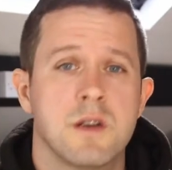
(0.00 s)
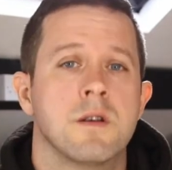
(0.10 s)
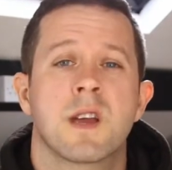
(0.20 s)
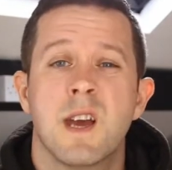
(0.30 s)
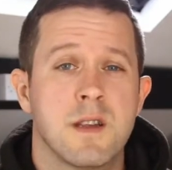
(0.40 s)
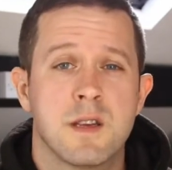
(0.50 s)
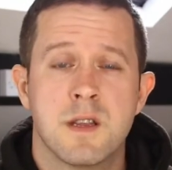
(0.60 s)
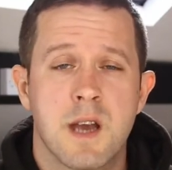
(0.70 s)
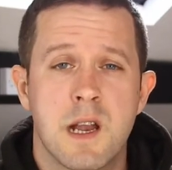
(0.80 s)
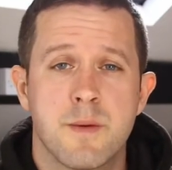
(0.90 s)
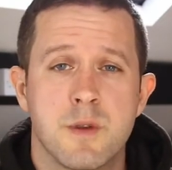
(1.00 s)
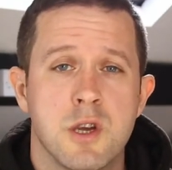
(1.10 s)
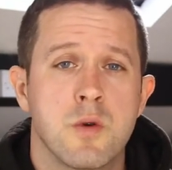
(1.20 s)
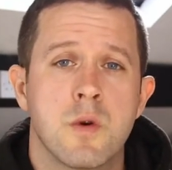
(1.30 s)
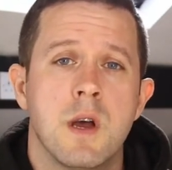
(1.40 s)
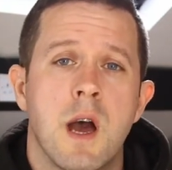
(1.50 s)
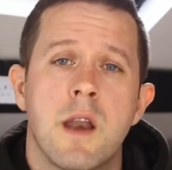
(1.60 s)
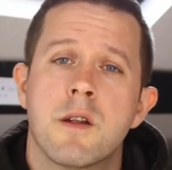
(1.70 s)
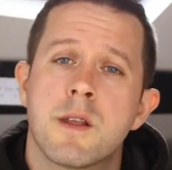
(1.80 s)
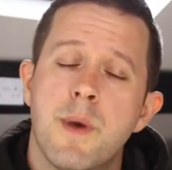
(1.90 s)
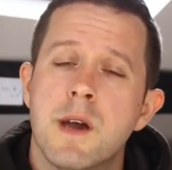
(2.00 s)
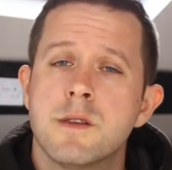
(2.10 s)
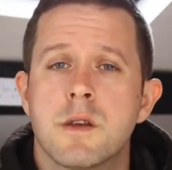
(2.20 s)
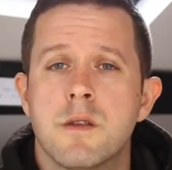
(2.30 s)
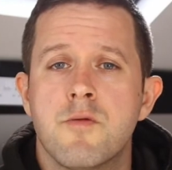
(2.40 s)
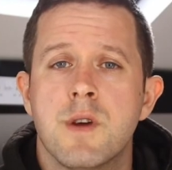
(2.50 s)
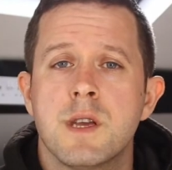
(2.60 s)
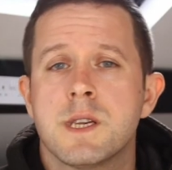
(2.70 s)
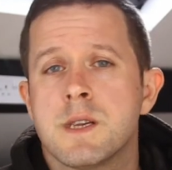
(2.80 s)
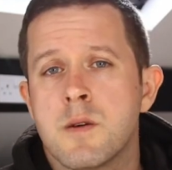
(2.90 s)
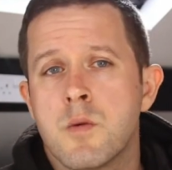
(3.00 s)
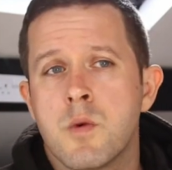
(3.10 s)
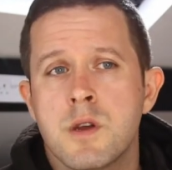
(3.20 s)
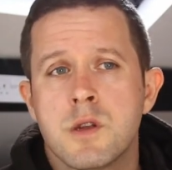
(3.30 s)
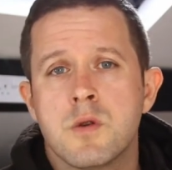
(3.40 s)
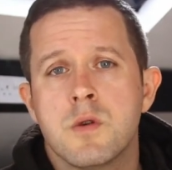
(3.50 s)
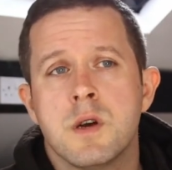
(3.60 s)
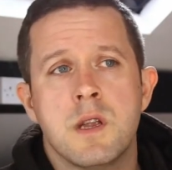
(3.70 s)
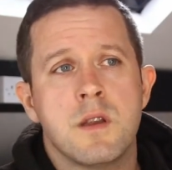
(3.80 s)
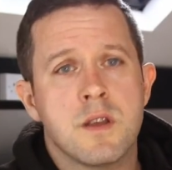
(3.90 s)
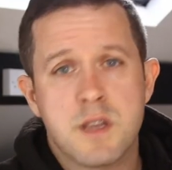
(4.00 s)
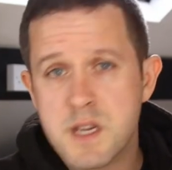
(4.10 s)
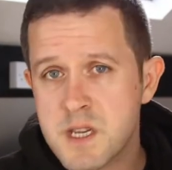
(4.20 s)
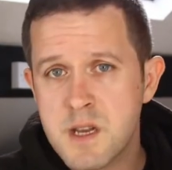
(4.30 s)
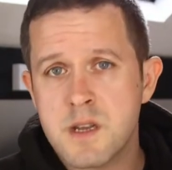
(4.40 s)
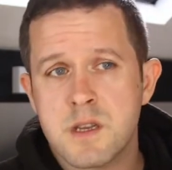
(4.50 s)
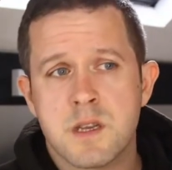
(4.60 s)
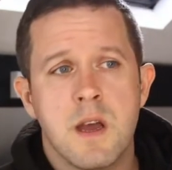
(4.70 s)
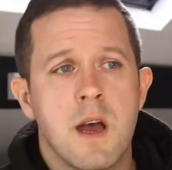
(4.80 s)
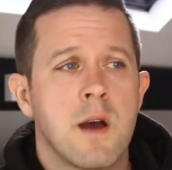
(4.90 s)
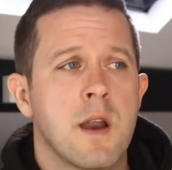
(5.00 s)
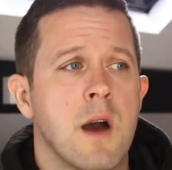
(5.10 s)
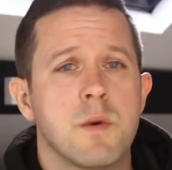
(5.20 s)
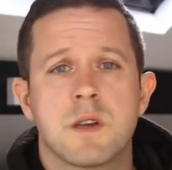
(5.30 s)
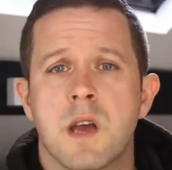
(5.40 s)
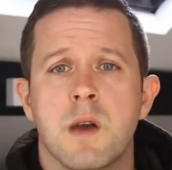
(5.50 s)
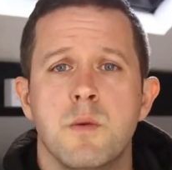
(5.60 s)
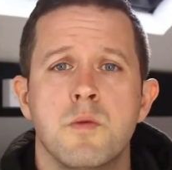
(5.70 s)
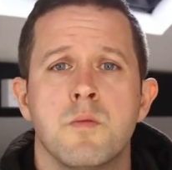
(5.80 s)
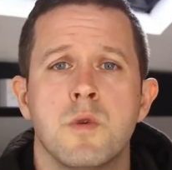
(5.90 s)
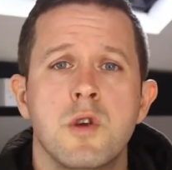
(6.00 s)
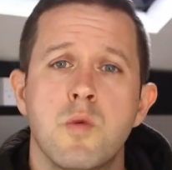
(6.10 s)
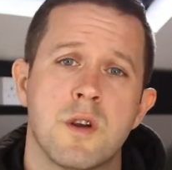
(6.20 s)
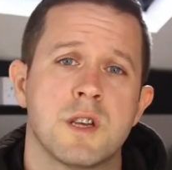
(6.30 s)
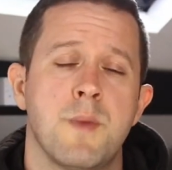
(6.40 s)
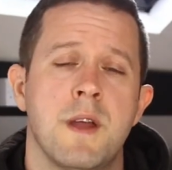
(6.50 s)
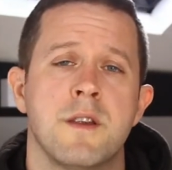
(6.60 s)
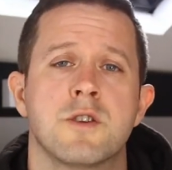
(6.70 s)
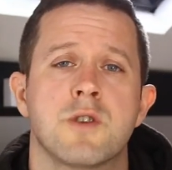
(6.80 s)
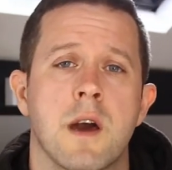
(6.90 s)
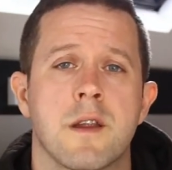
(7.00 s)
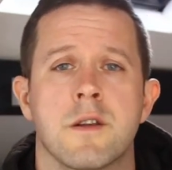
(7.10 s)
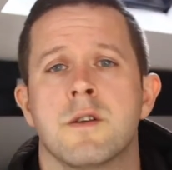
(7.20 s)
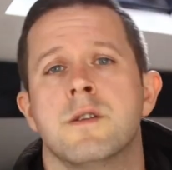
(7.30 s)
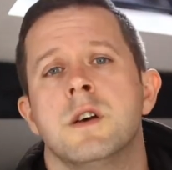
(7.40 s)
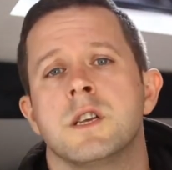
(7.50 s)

Again, it's entirely up to you, and it depends on the race, what you're doing, the distance, and how much time you want to spend in triathlon,